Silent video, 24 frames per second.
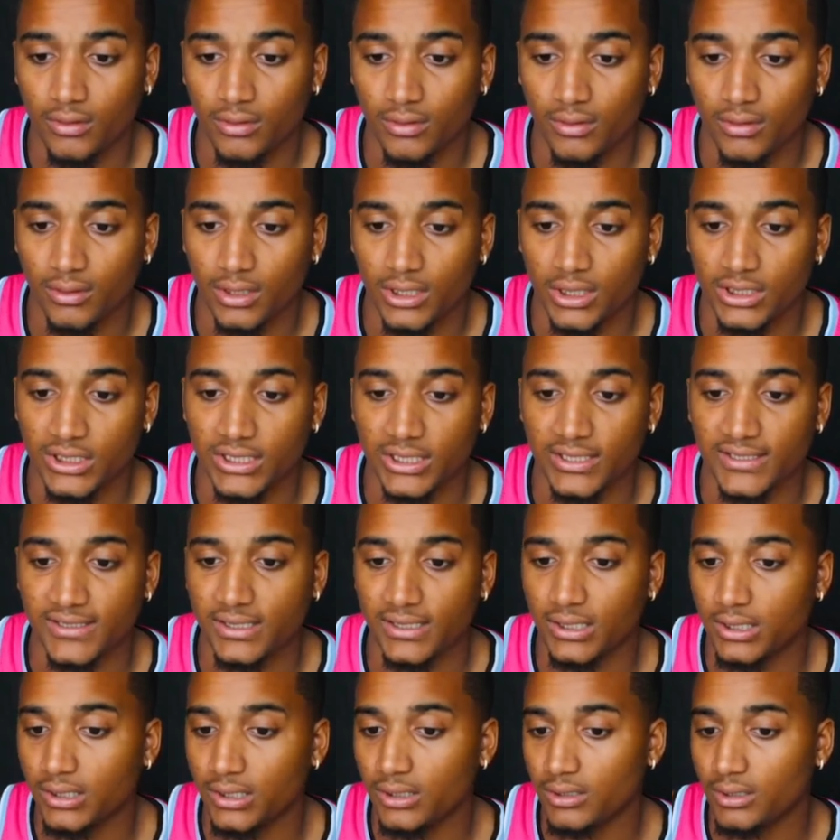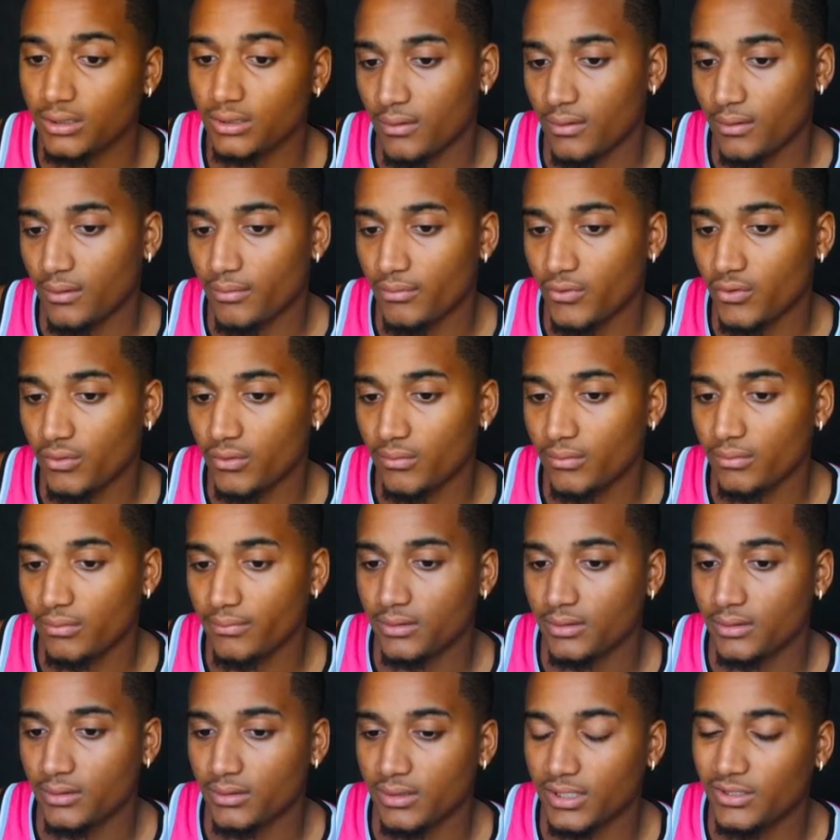As you can see, boom,
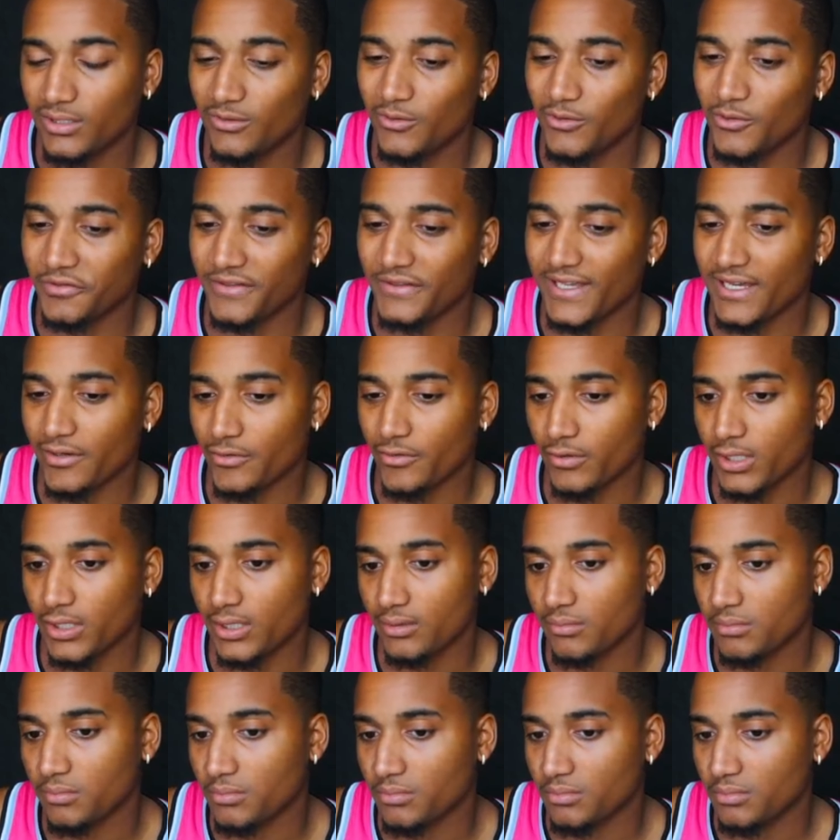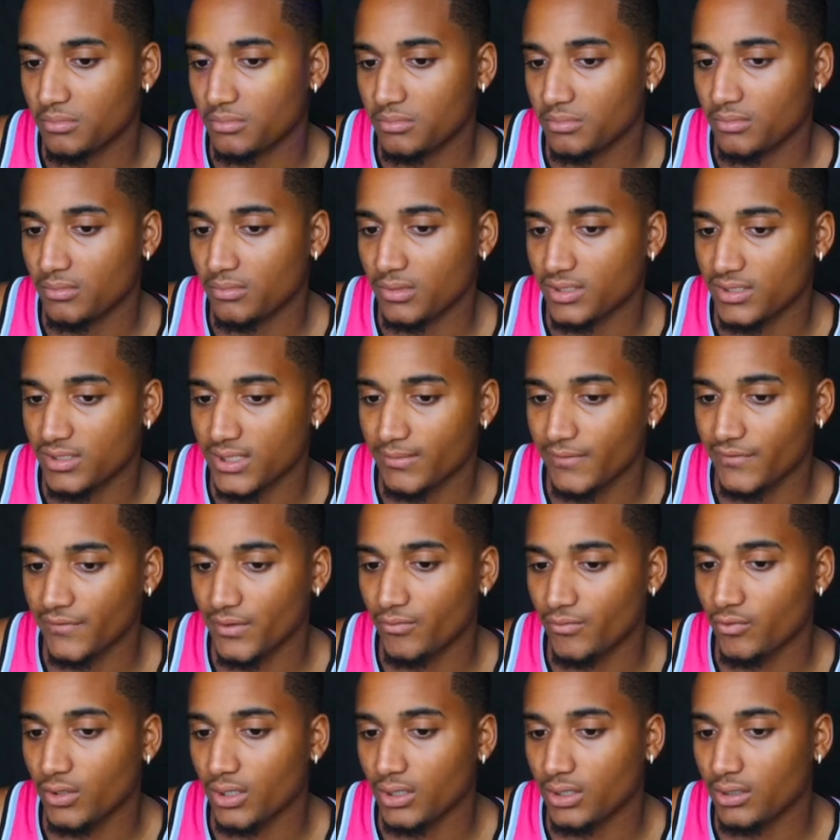they don't look that great. Some of them
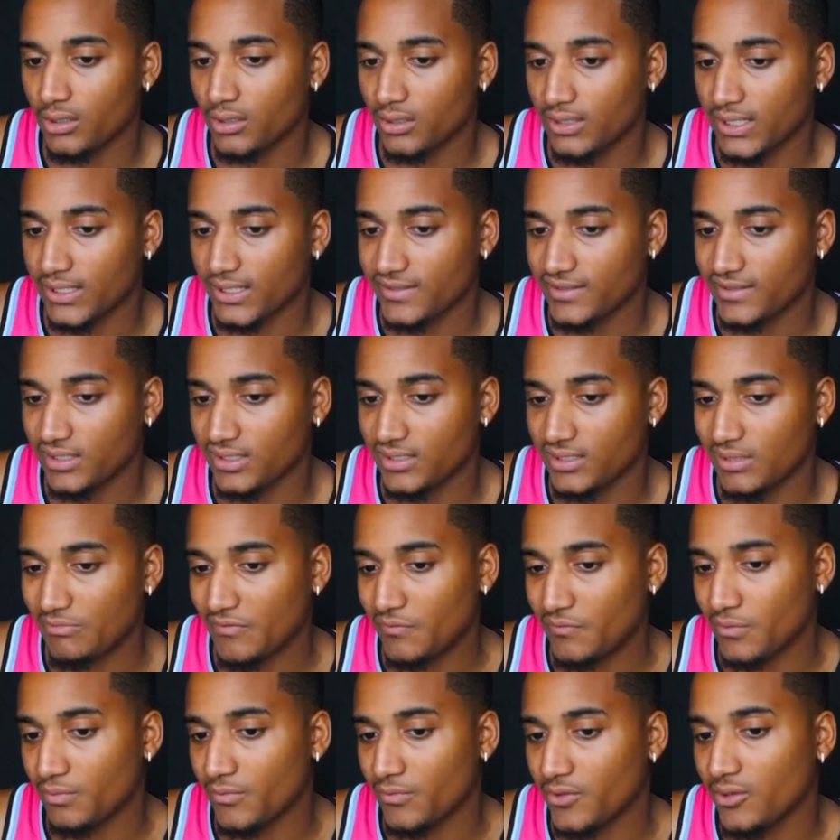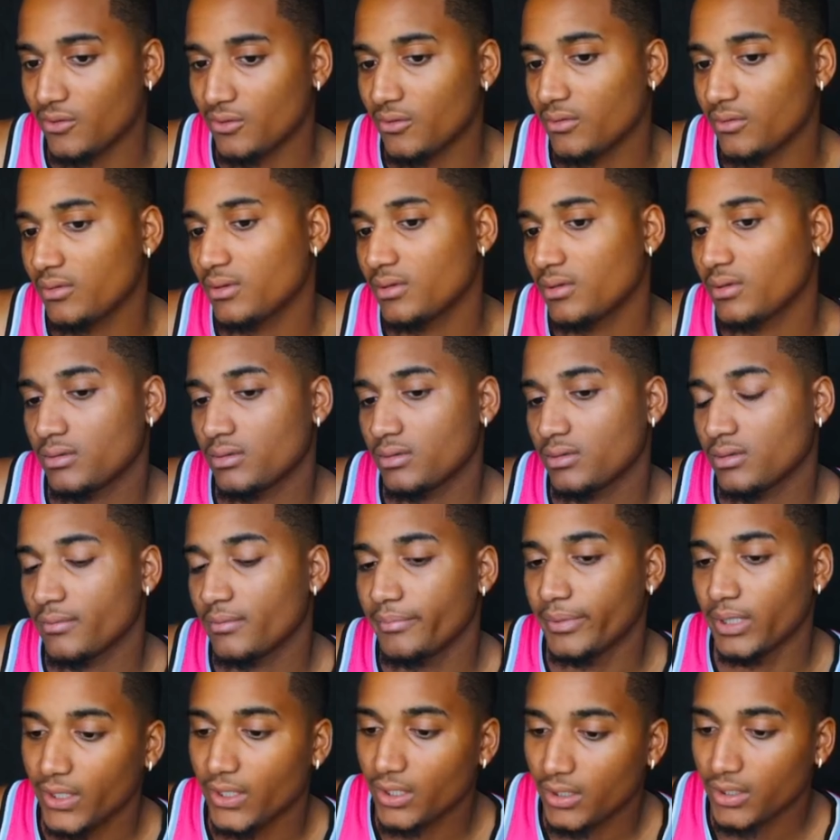work nicely, some of them don't.
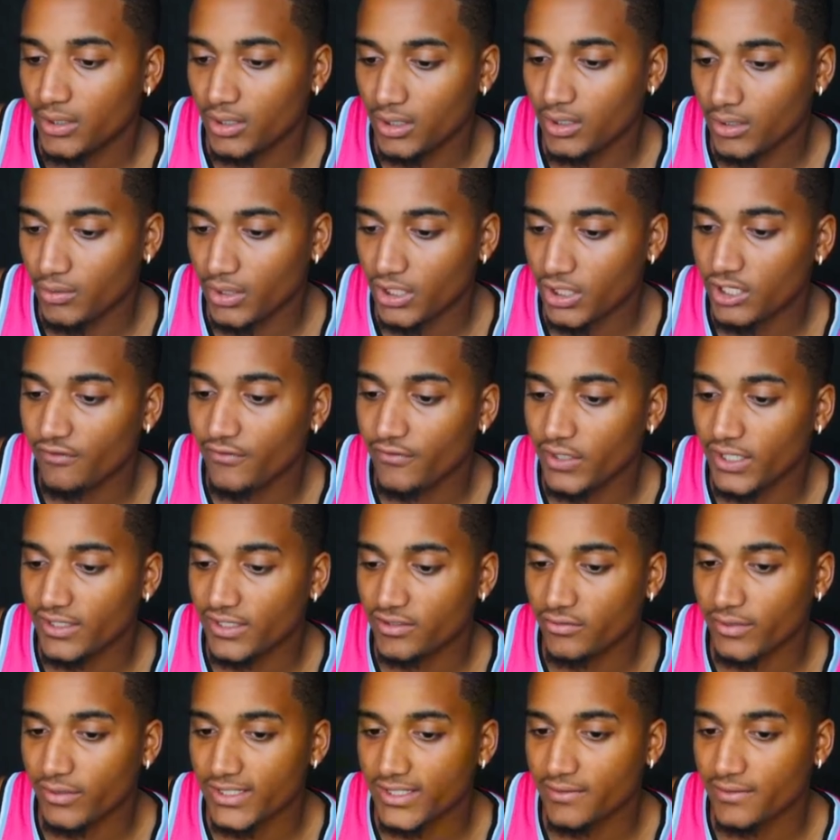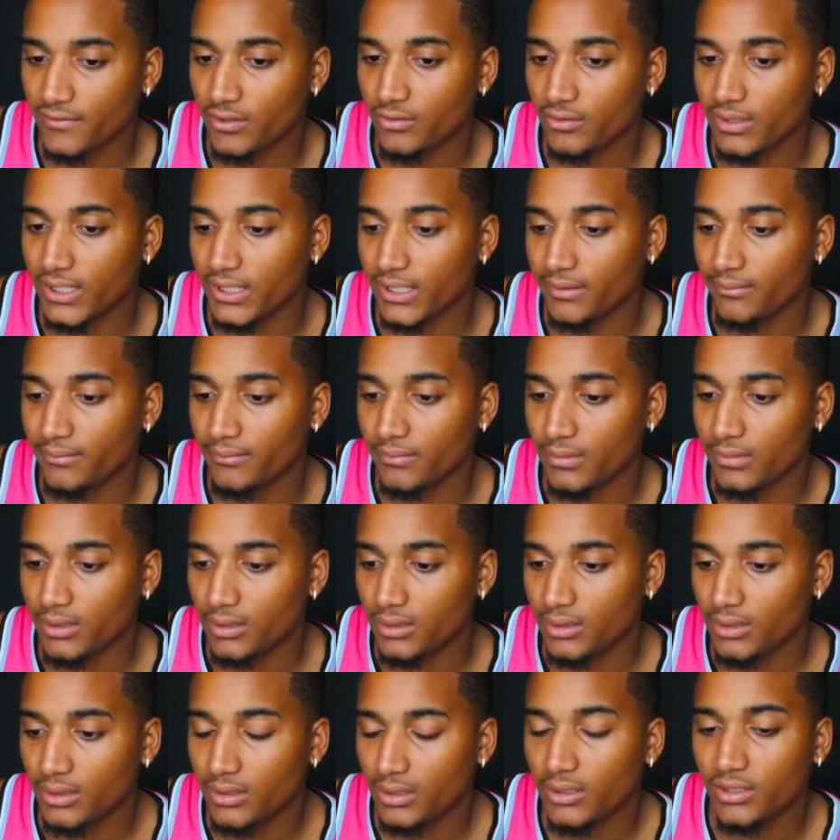But you're gonna want to convert it to Rec 709.
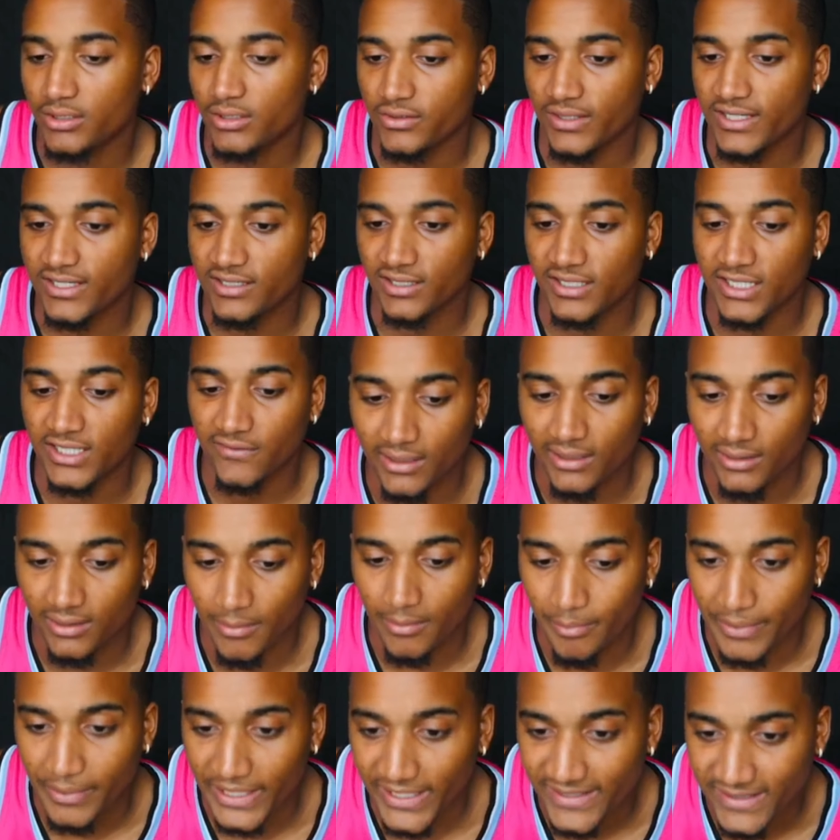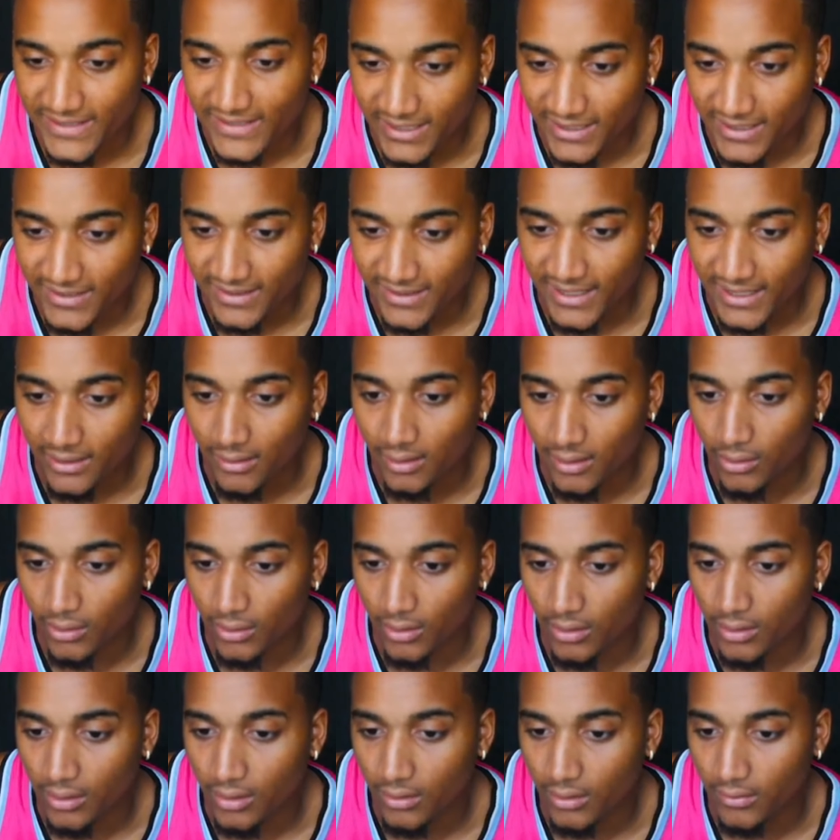So that's gonna give you the basic standard
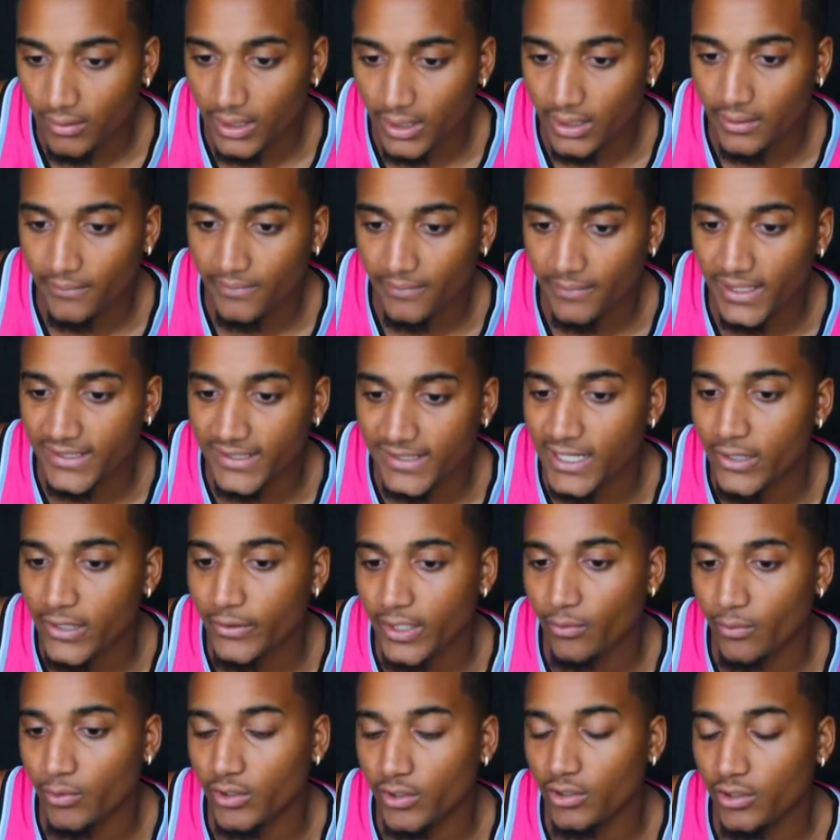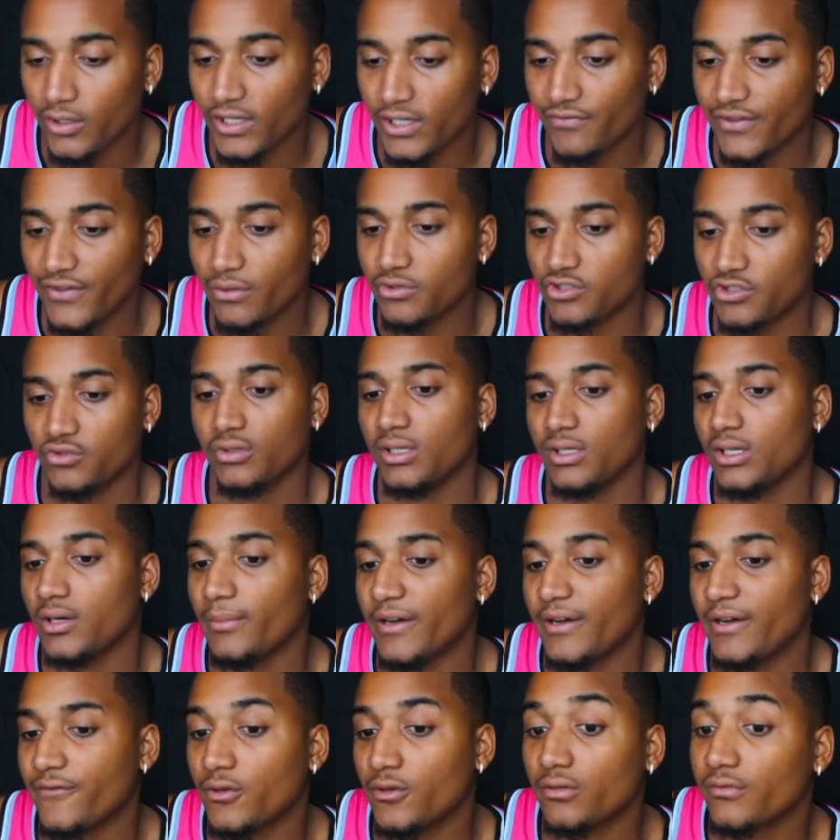look, right? That's how it would look if I was shooting it on my
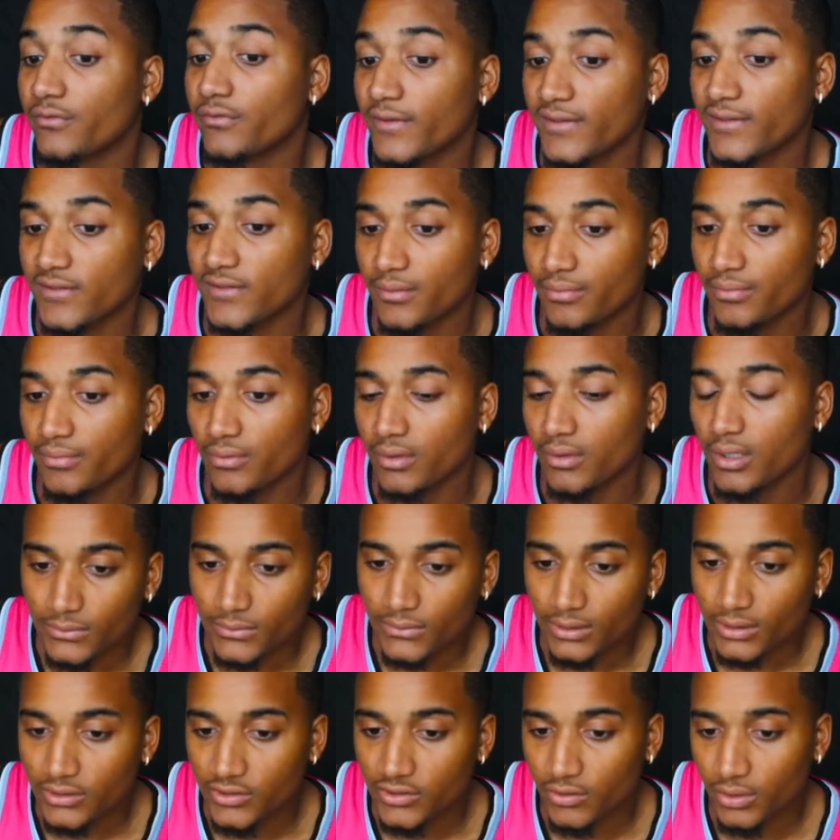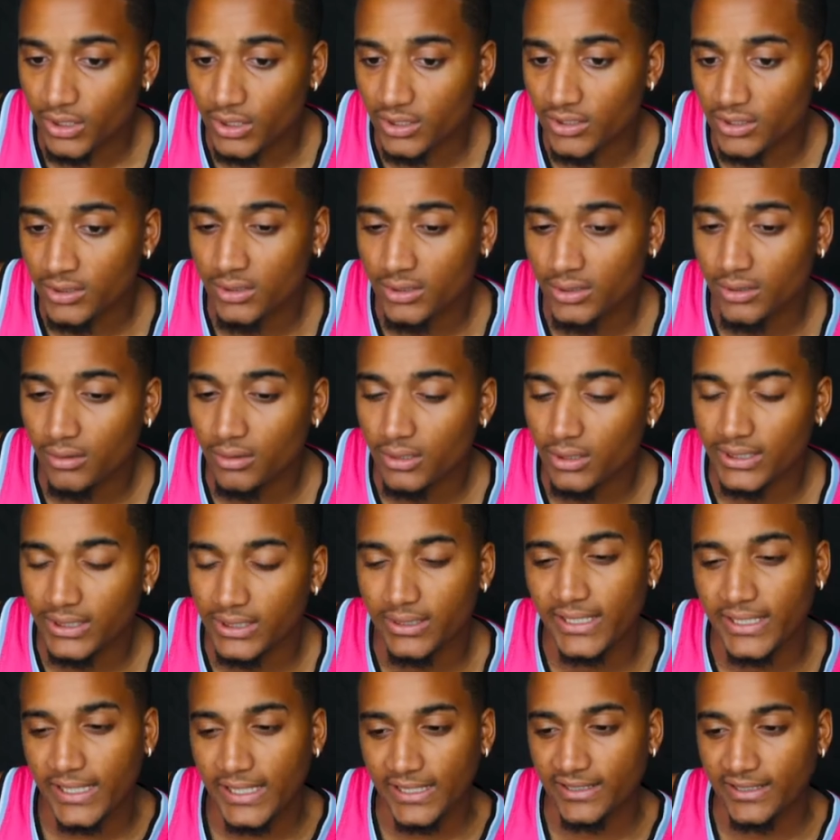phone, for example. So we're gonna
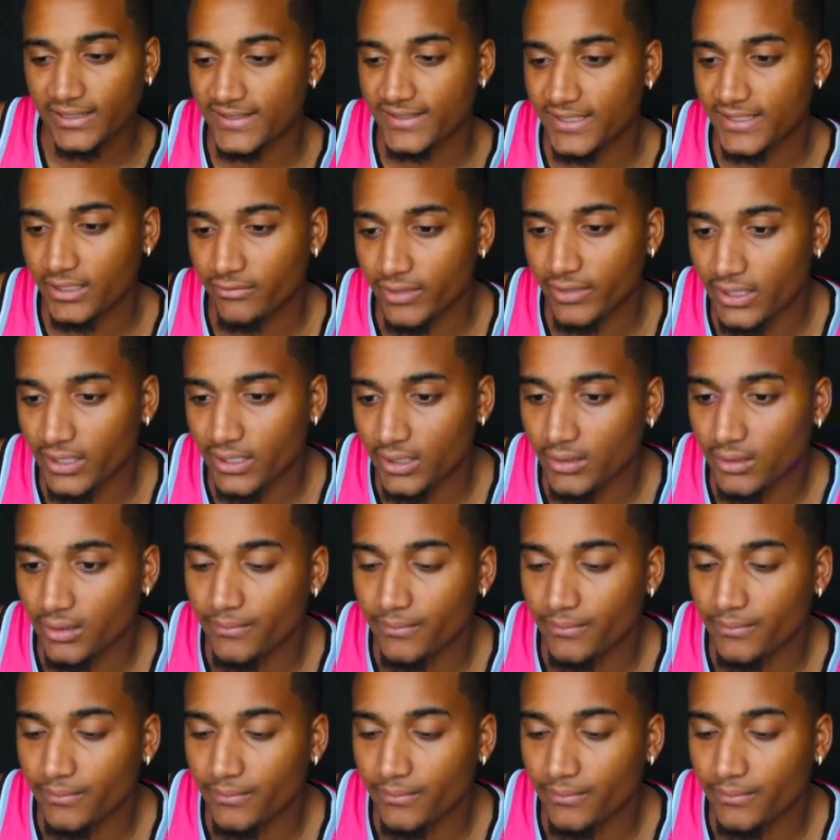get this scene right here.